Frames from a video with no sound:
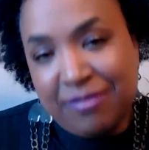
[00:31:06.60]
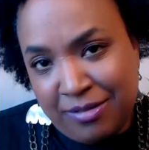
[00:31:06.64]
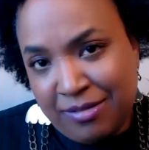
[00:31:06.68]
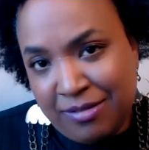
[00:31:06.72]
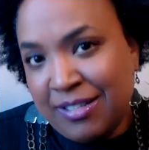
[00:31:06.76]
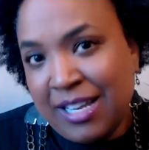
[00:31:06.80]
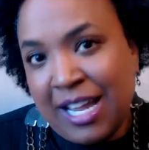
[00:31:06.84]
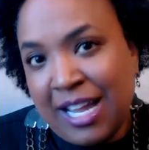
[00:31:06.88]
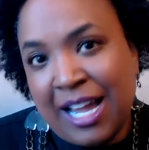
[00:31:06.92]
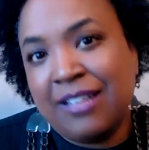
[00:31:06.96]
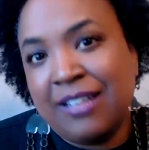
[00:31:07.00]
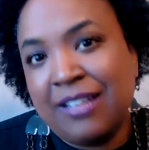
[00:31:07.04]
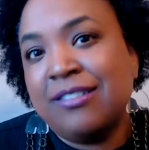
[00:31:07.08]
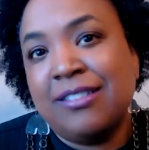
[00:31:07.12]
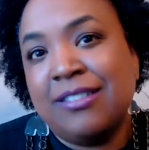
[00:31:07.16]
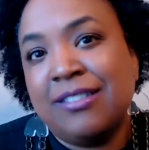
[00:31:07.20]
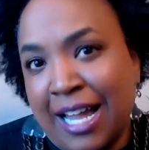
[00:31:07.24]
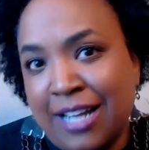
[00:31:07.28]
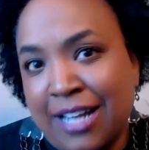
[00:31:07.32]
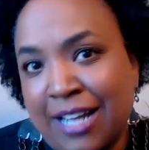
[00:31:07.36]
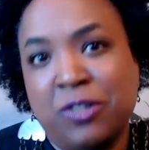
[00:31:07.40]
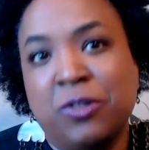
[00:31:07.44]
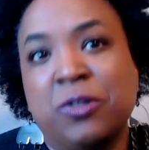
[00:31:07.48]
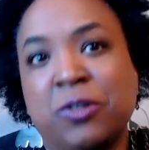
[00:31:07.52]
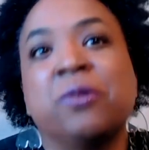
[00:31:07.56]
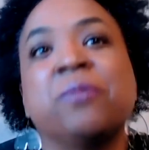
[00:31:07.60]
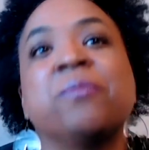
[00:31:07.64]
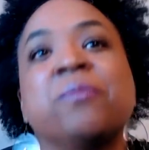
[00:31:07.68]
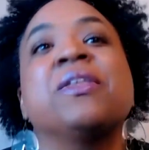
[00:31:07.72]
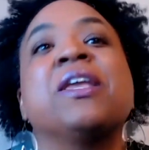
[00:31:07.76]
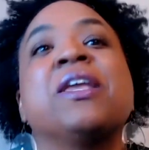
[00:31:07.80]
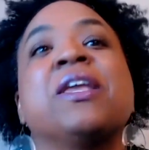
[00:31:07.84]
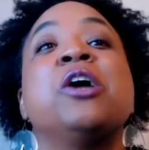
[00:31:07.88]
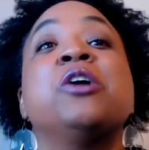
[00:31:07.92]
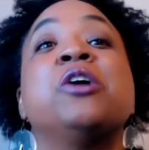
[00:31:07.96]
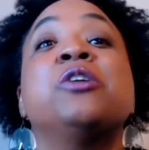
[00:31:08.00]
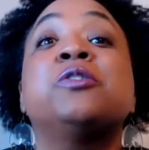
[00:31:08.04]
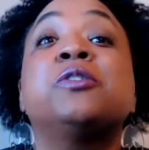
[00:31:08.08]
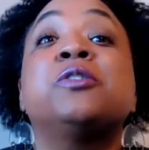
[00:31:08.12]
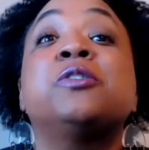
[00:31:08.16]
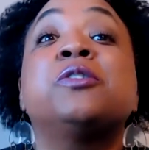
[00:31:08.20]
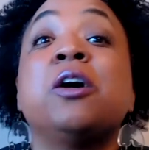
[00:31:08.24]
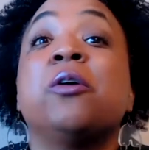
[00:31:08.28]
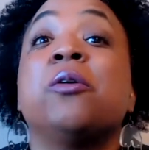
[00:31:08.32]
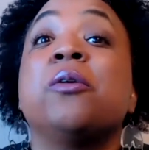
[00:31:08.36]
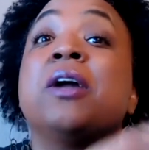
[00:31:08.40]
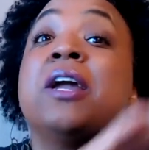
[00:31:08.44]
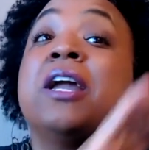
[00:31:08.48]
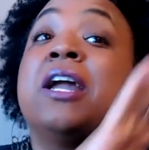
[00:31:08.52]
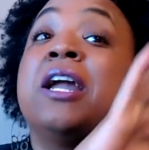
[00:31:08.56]
Not that do.
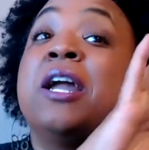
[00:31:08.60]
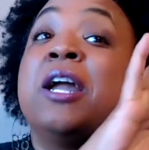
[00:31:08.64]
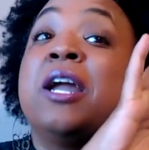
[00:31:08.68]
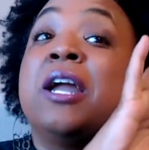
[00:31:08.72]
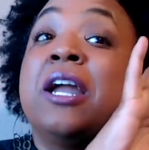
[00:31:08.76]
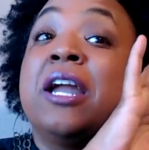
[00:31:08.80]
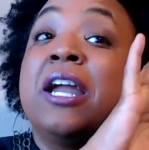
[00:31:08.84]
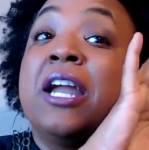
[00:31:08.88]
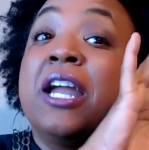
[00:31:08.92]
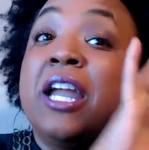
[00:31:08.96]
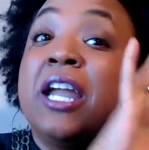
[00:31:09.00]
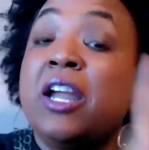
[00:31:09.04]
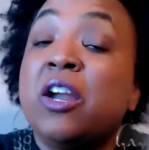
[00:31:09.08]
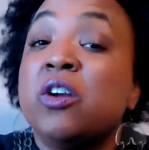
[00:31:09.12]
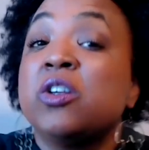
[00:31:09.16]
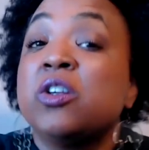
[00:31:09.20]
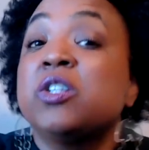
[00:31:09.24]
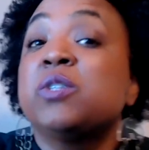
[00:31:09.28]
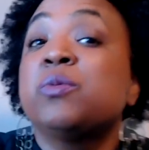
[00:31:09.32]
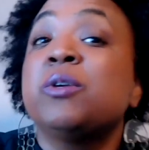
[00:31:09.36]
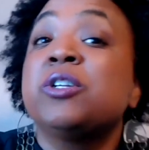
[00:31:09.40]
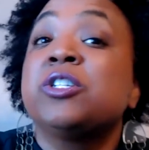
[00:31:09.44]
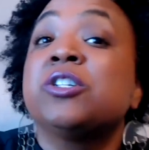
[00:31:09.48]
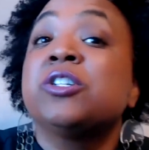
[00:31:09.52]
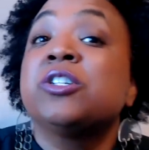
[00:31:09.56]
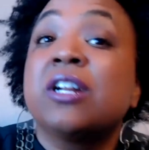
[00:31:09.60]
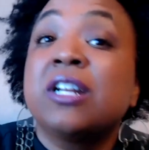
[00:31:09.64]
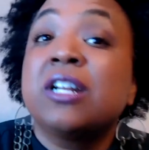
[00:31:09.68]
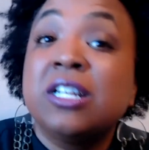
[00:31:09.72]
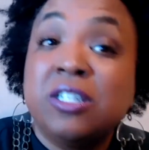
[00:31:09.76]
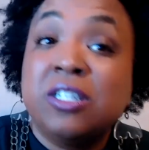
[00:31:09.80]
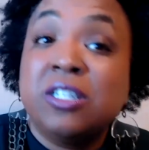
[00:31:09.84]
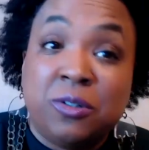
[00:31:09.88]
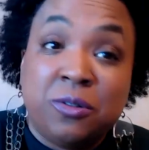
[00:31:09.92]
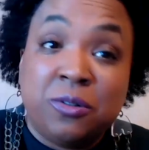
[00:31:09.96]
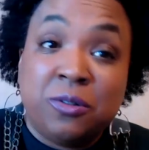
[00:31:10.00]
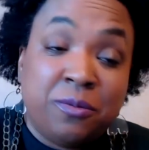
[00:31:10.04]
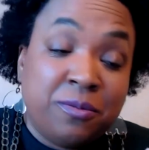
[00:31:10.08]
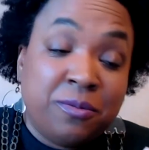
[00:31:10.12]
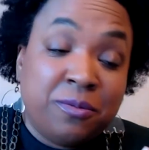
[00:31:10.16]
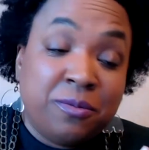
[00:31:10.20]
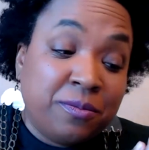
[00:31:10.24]
So here's what you're going to do.